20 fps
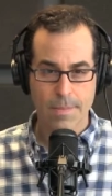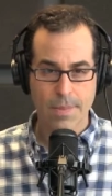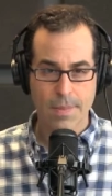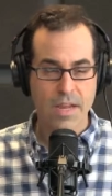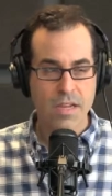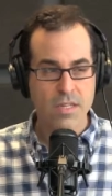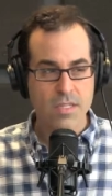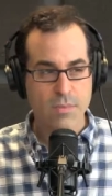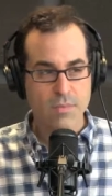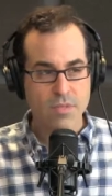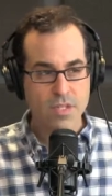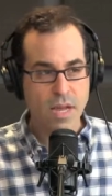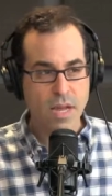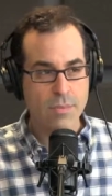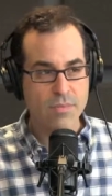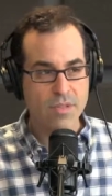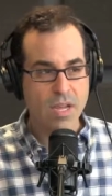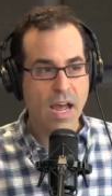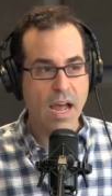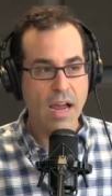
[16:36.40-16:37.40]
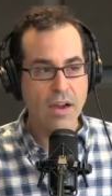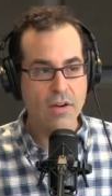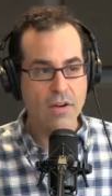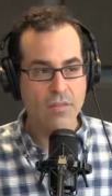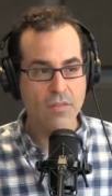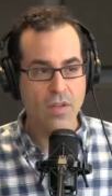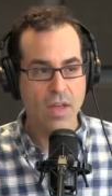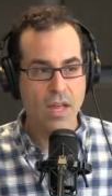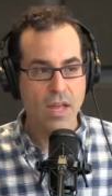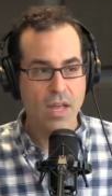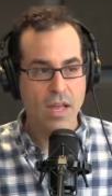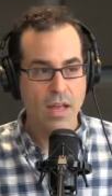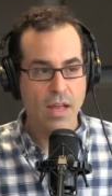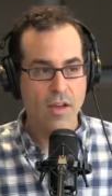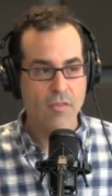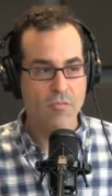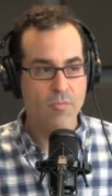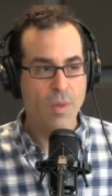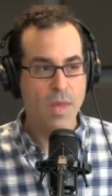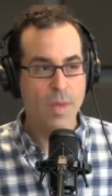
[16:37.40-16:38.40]
Because I'm tired
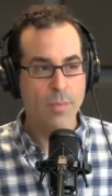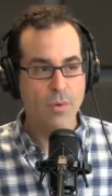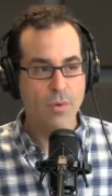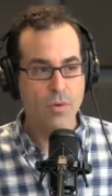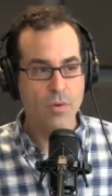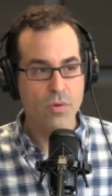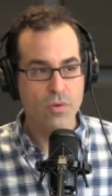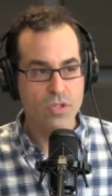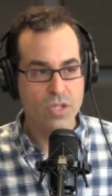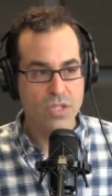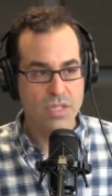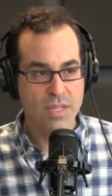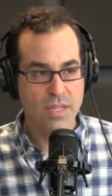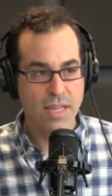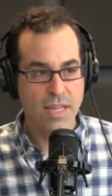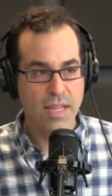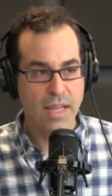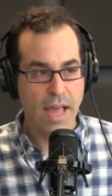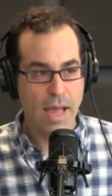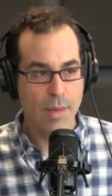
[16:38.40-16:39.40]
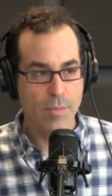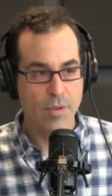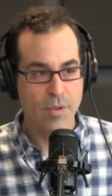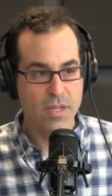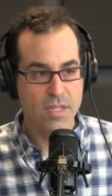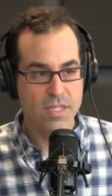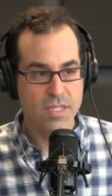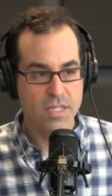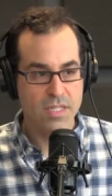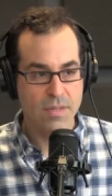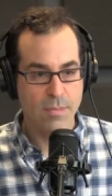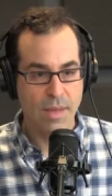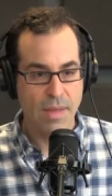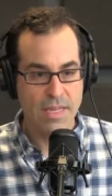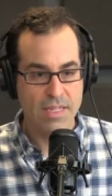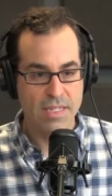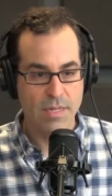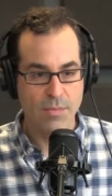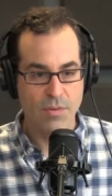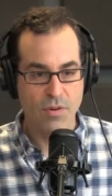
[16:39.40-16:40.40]
of people who just think Apple is this
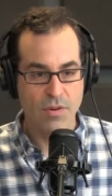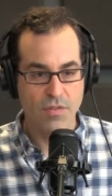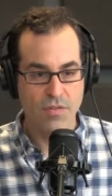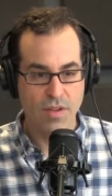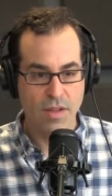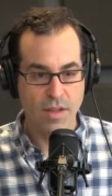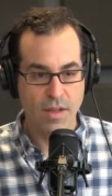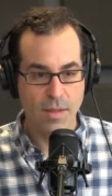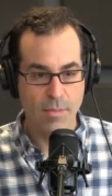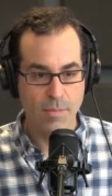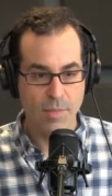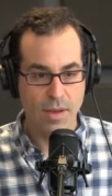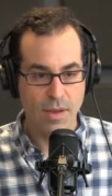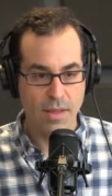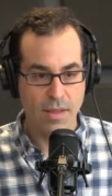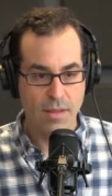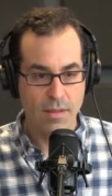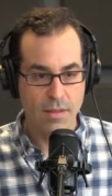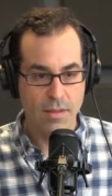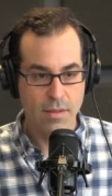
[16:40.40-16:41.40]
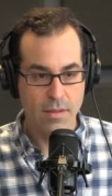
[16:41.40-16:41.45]
amazing, perfect company.